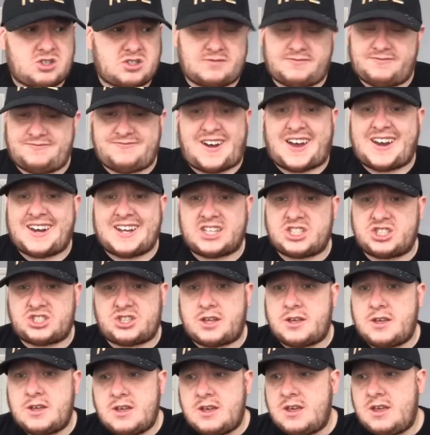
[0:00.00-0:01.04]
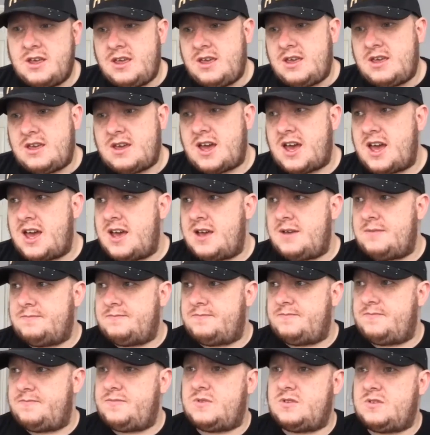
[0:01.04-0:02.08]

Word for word: just vanished. Um,